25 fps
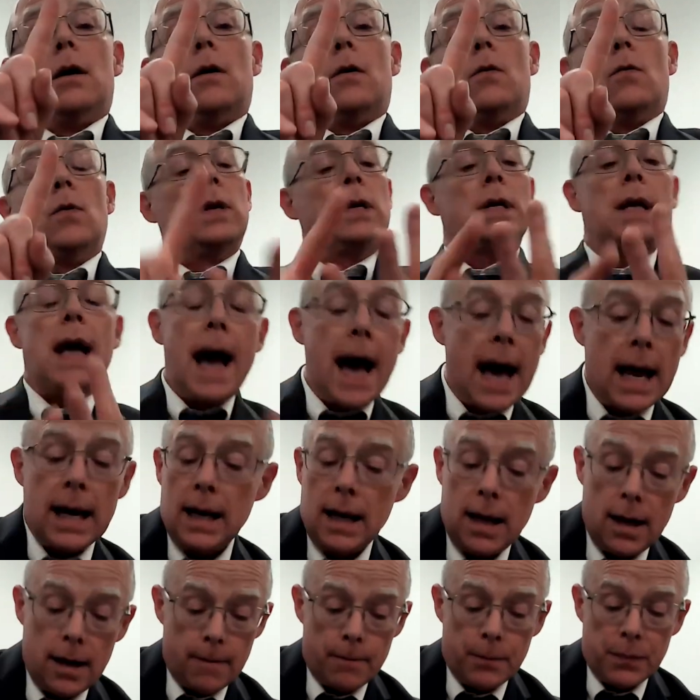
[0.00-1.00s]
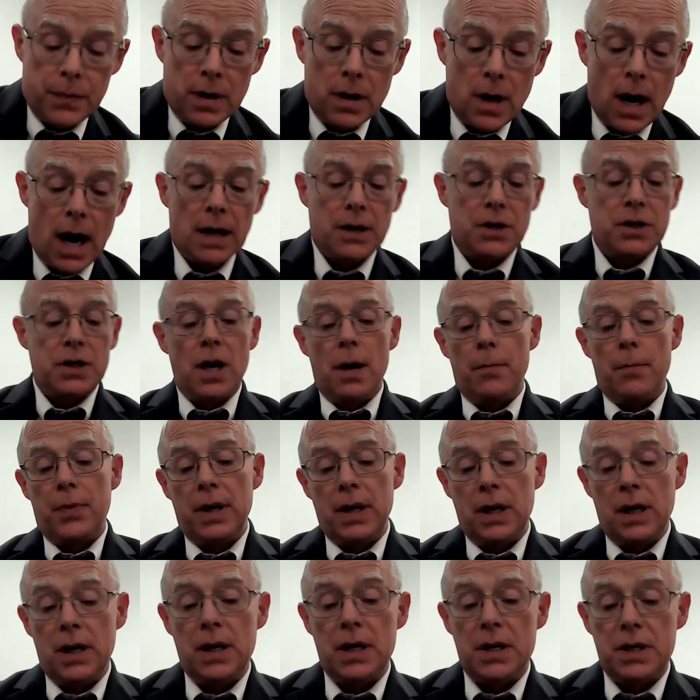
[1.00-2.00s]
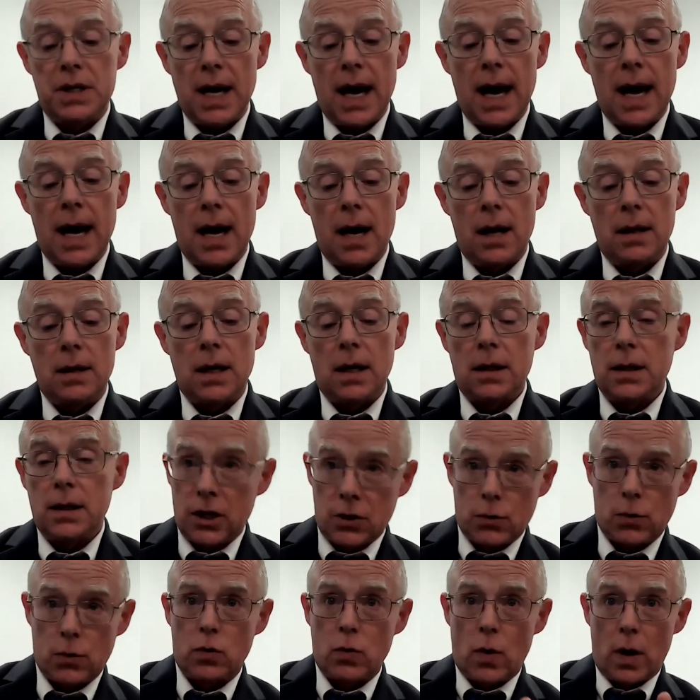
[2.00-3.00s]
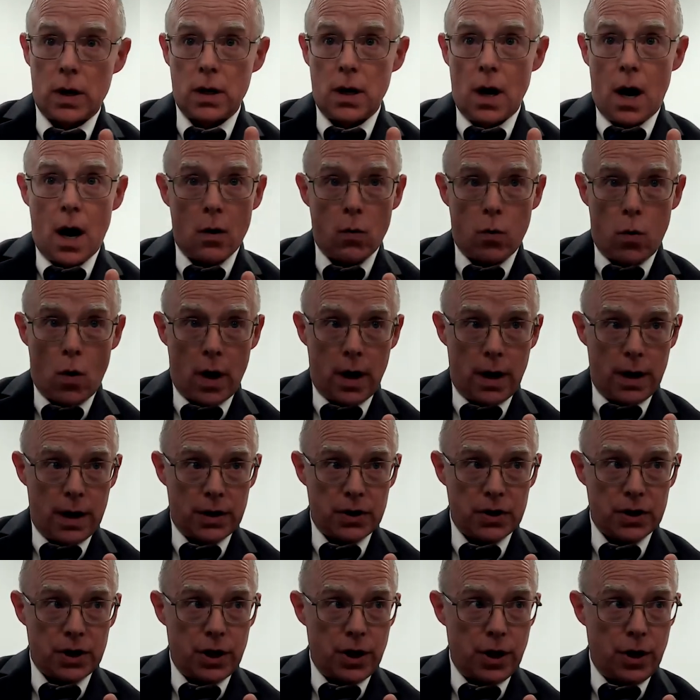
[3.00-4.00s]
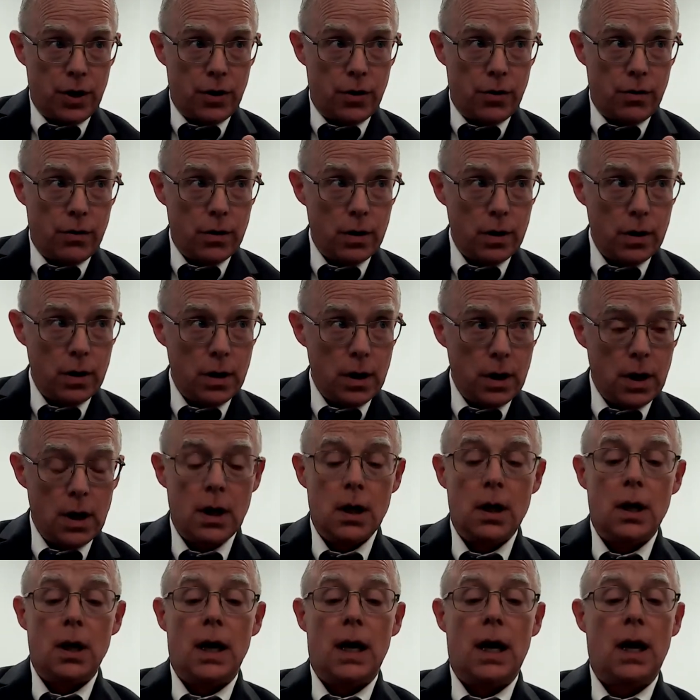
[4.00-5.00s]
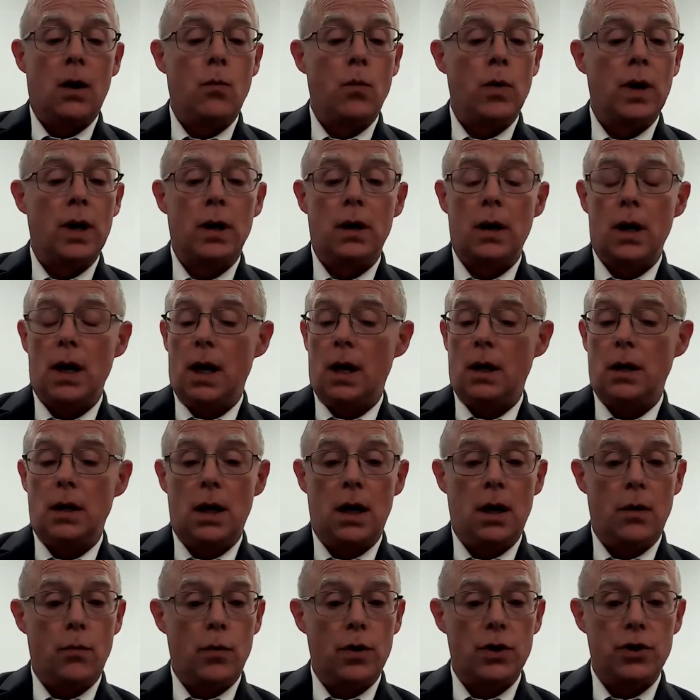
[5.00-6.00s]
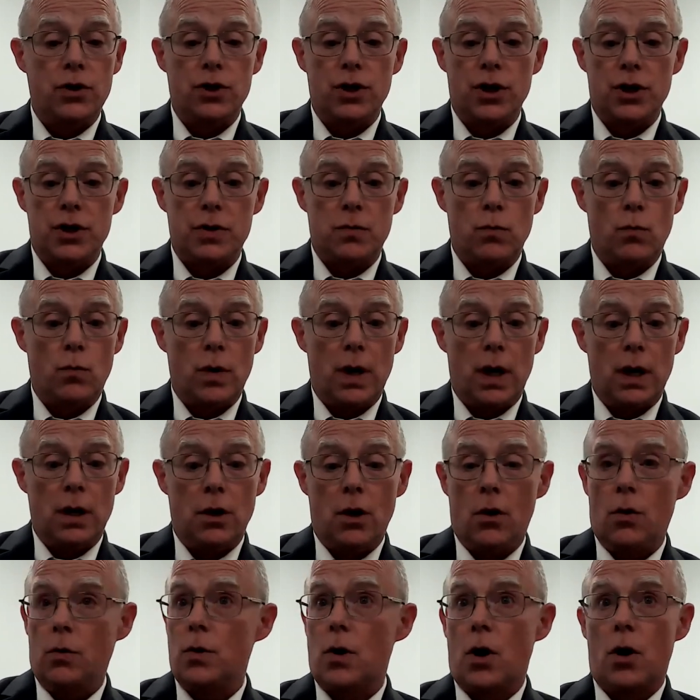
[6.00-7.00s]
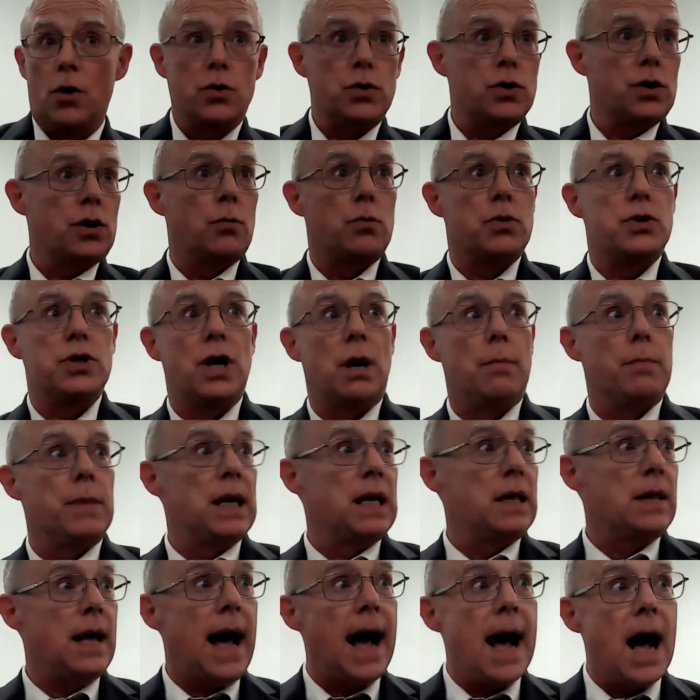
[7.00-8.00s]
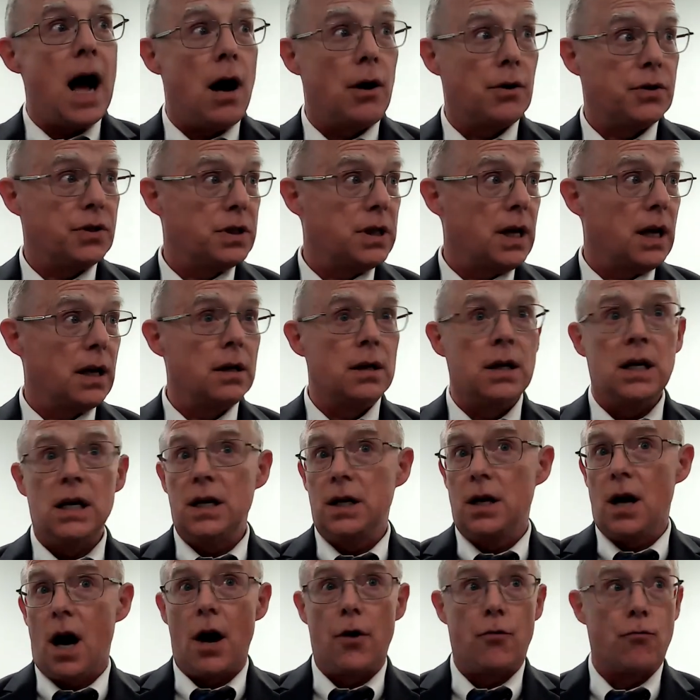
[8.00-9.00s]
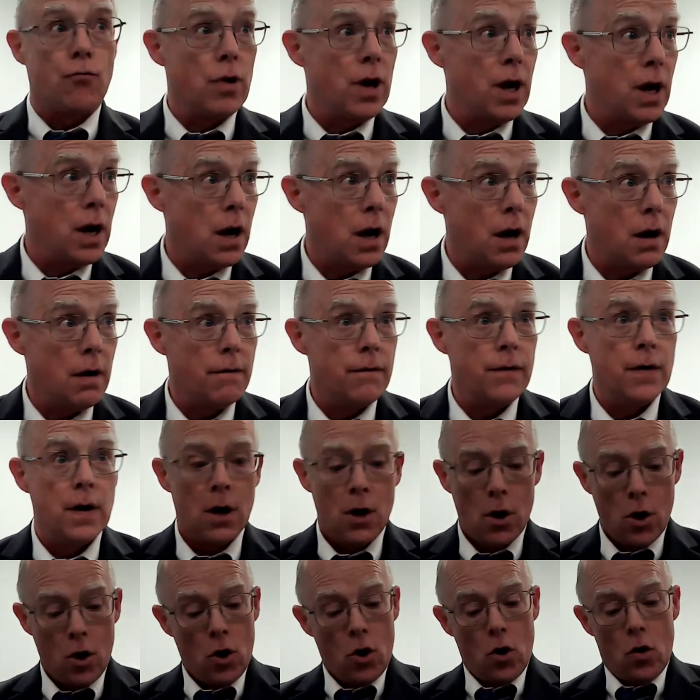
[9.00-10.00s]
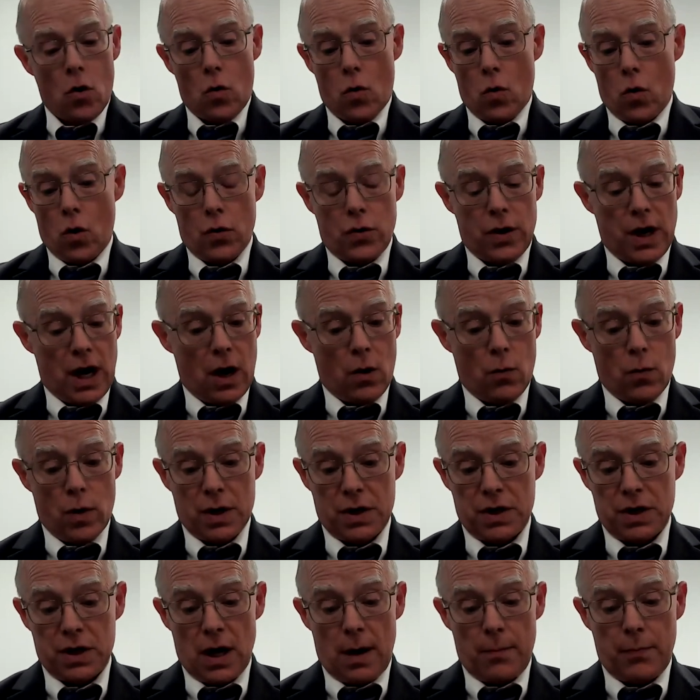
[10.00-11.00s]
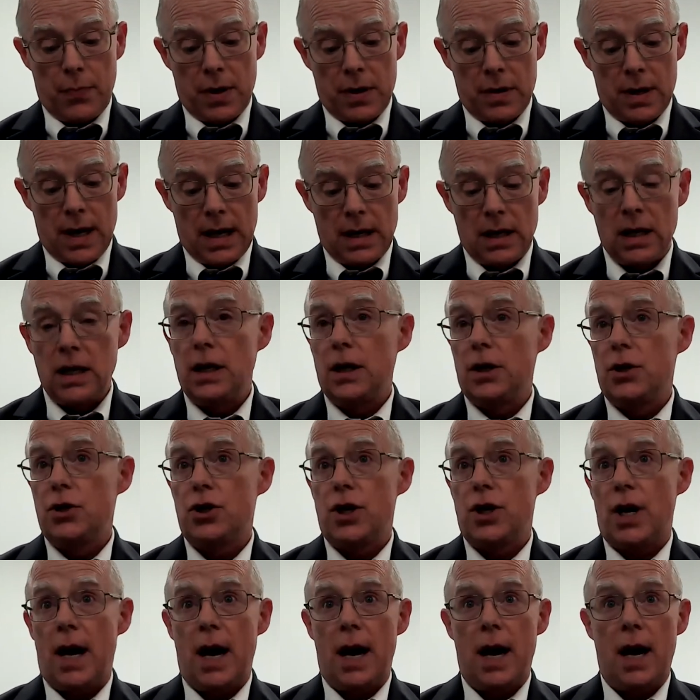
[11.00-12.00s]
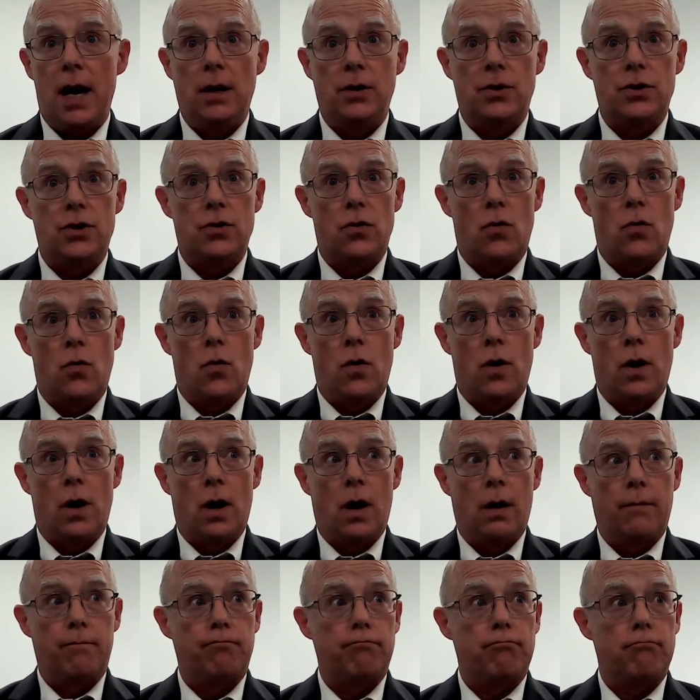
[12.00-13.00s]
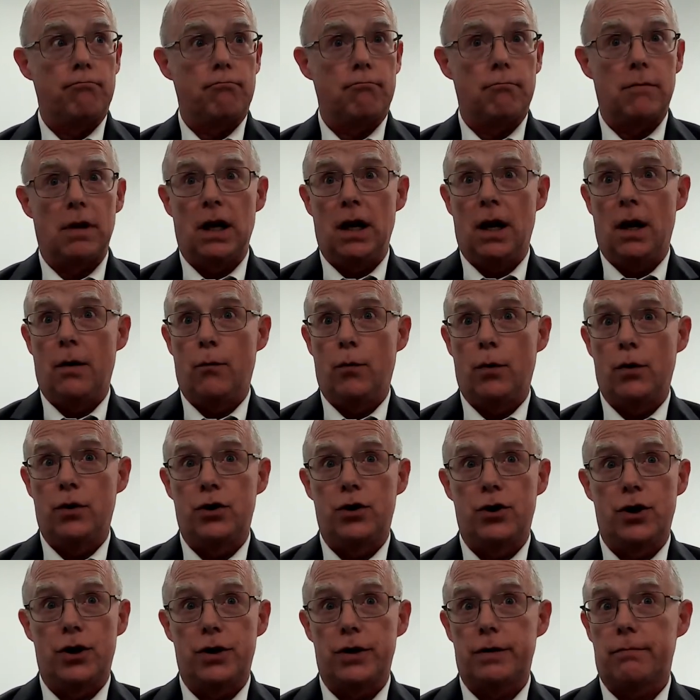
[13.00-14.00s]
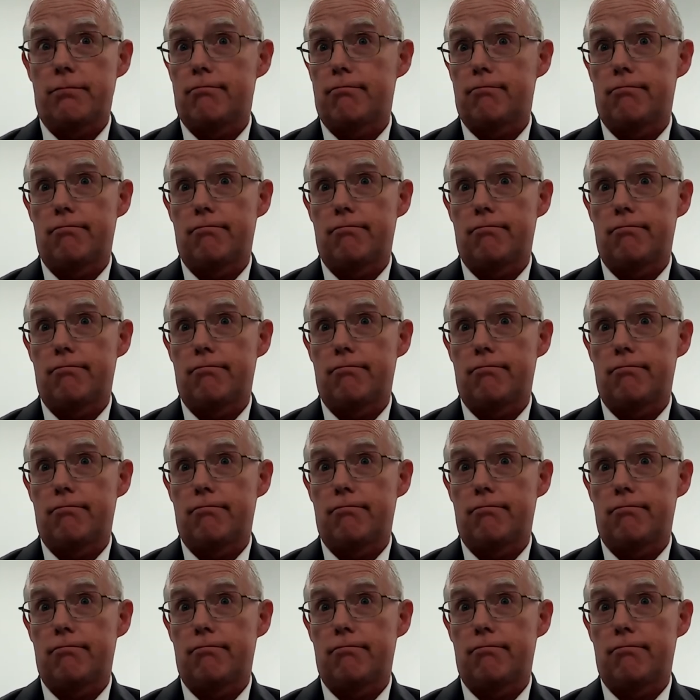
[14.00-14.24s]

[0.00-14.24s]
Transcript: When daddy got something in his head that this was what God wanted us to do, and when it, it was just, you know, or there was something in the house that need gotten rid of, or there was something that needed changed, or it was just,